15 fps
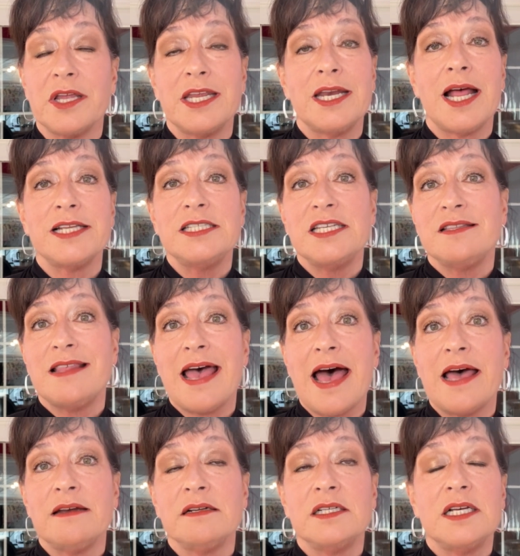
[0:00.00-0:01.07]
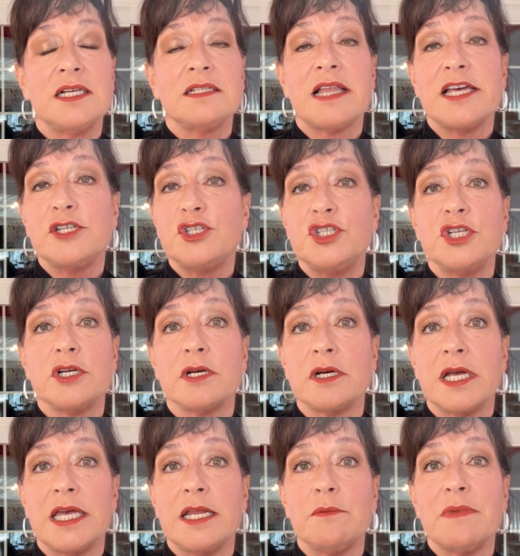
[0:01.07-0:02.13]
And I did that last year,
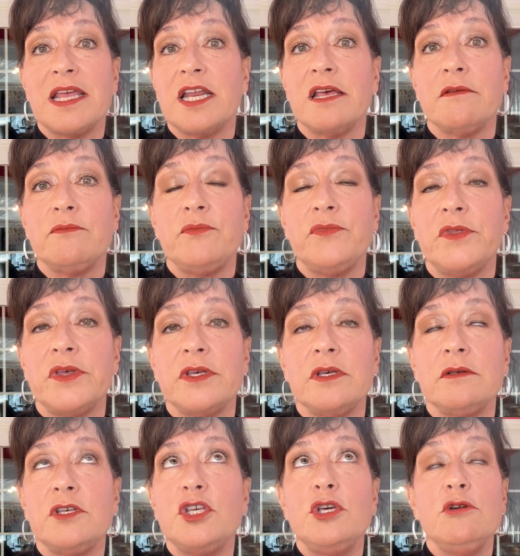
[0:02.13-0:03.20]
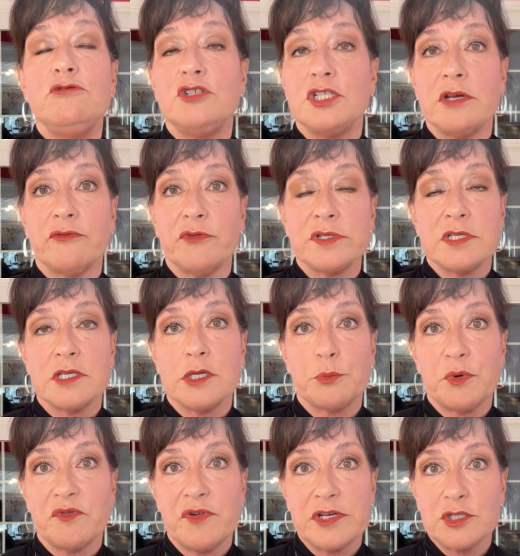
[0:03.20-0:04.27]
and it made a huge difference in the
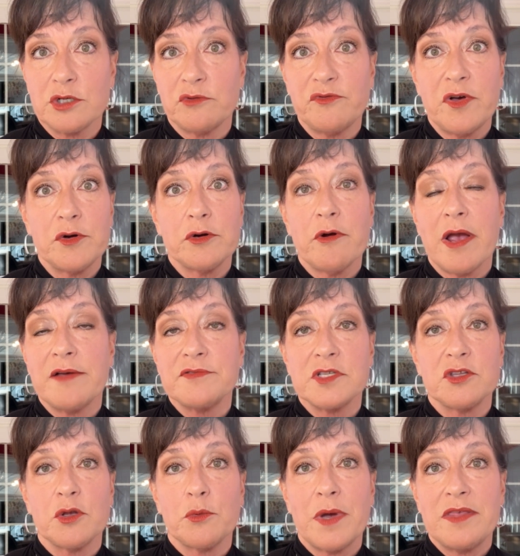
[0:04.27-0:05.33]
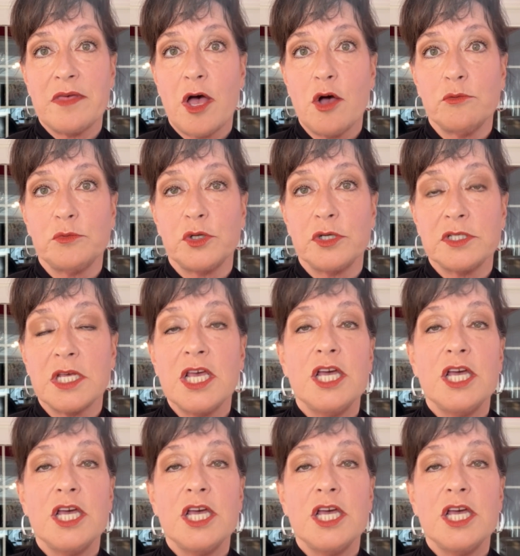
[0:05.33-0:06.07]
professional photographs and the way the home looked,